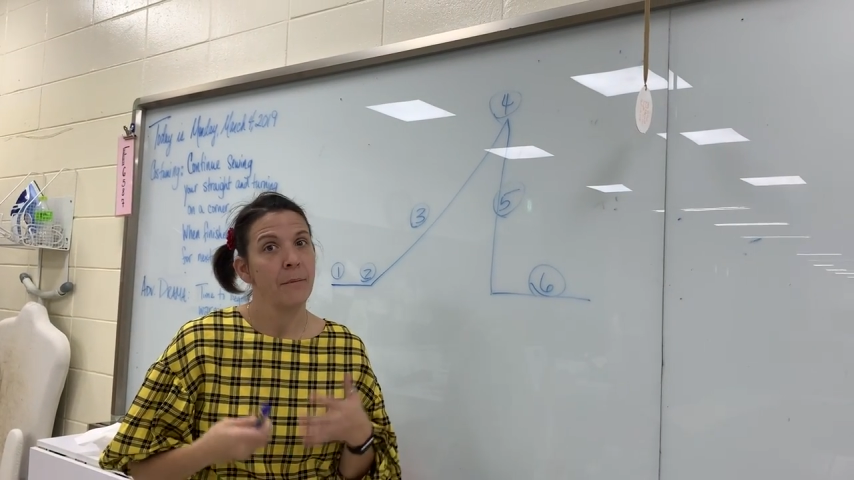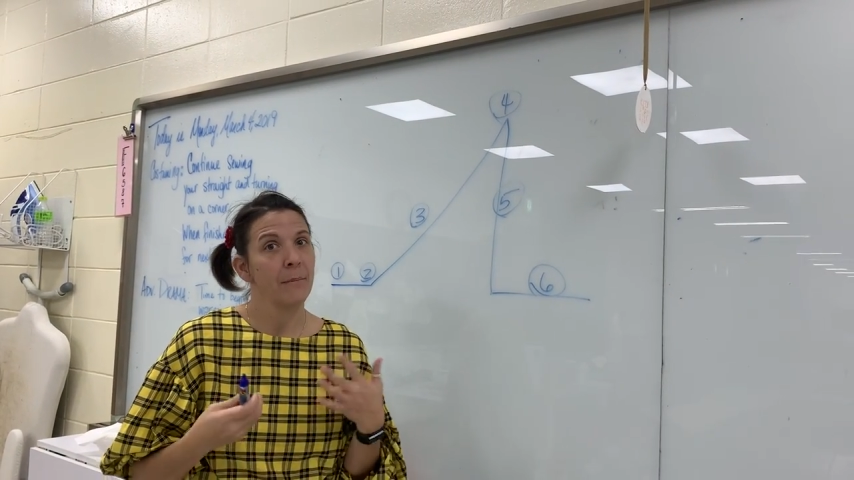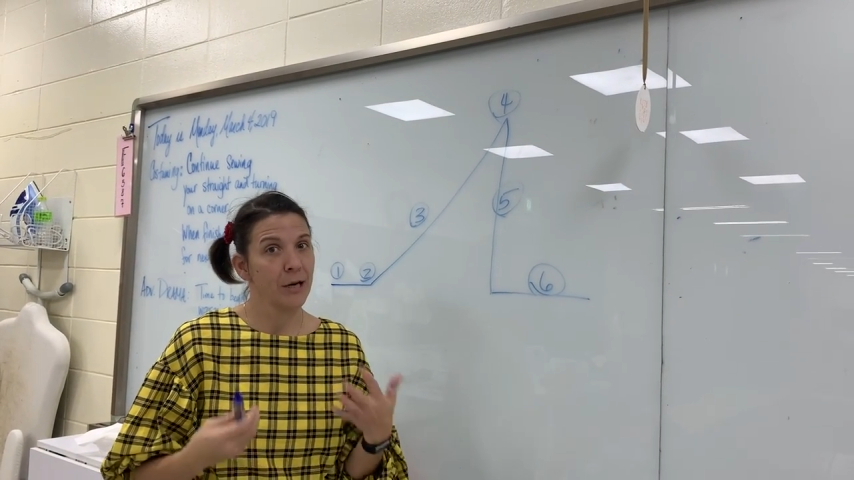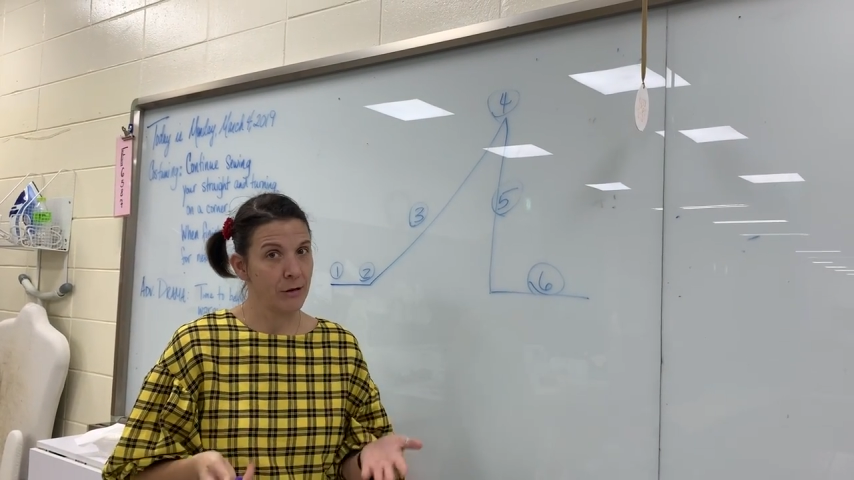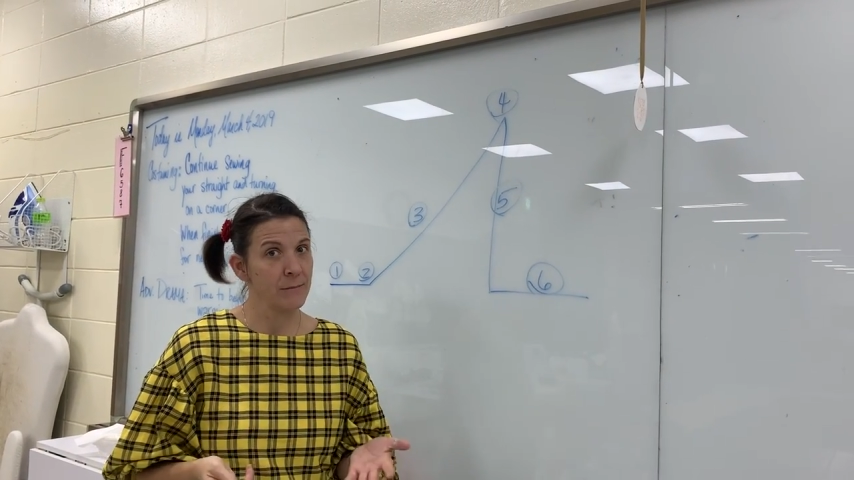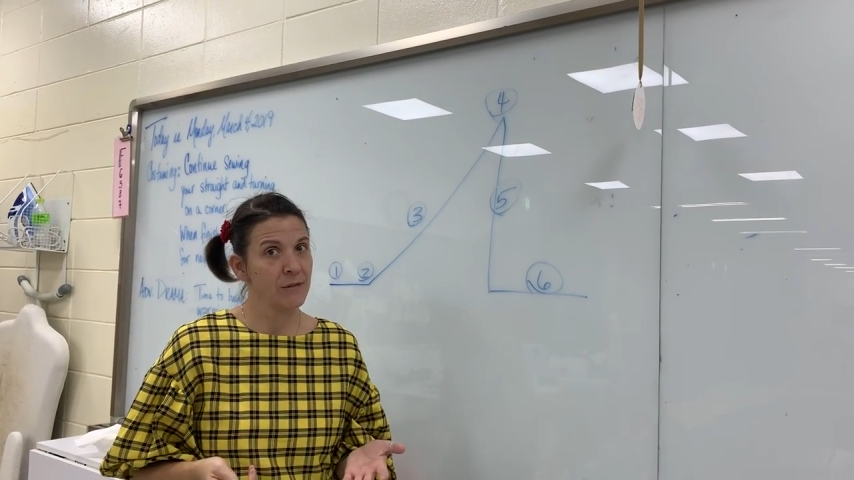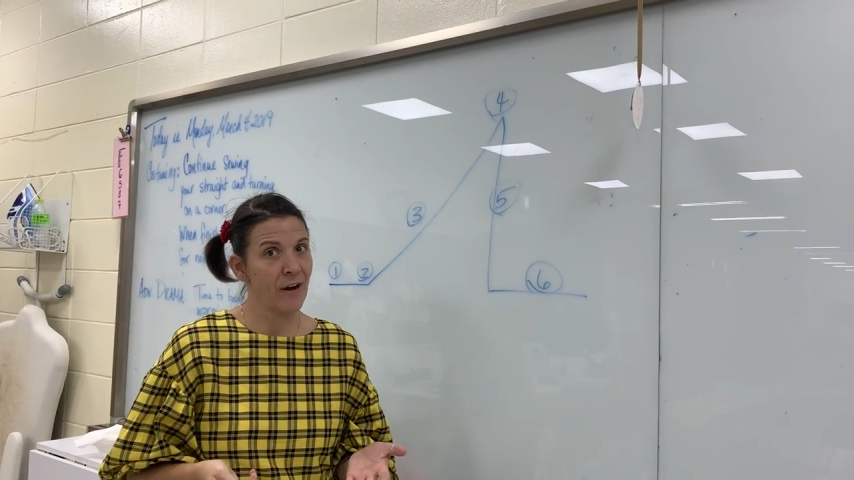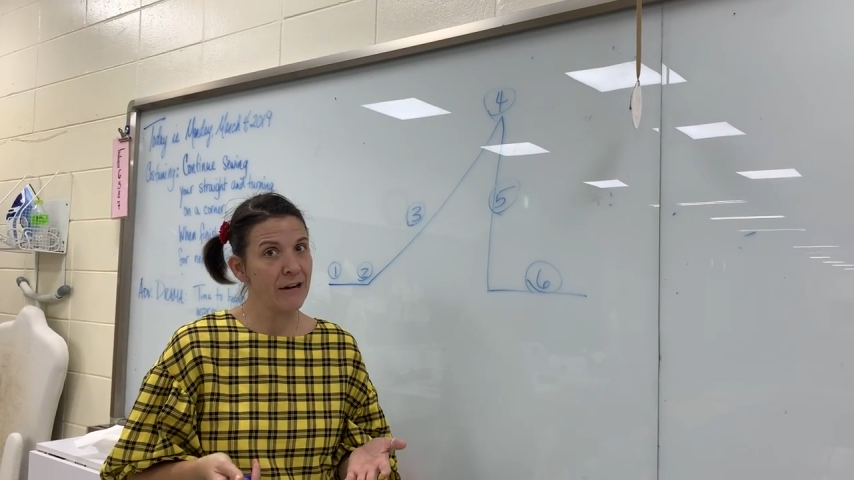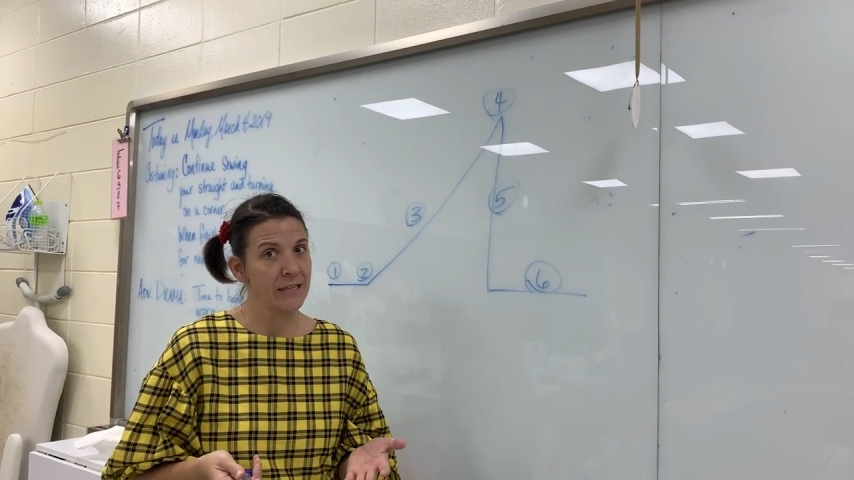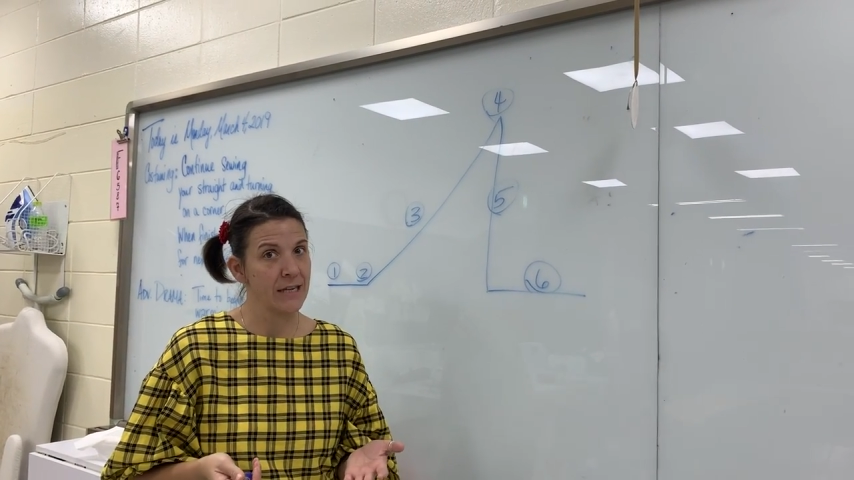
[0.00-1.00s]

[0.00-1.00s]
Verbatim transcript: by Grimm's Fairy